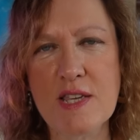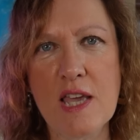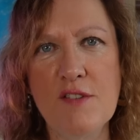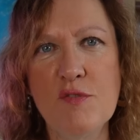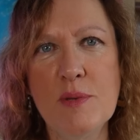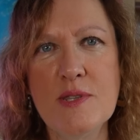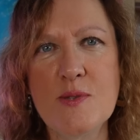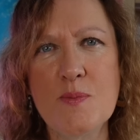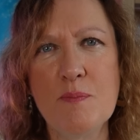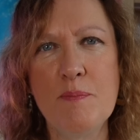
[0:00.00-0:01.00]
and
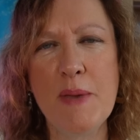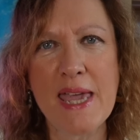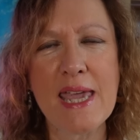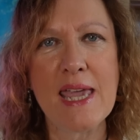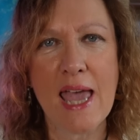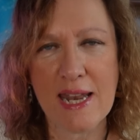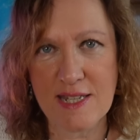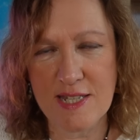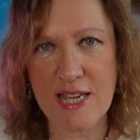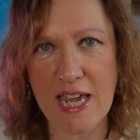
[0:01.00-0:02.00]
governments be
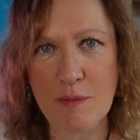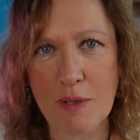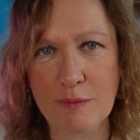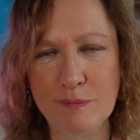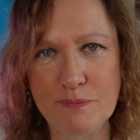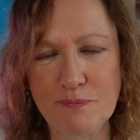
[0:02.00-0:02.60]
entertainment?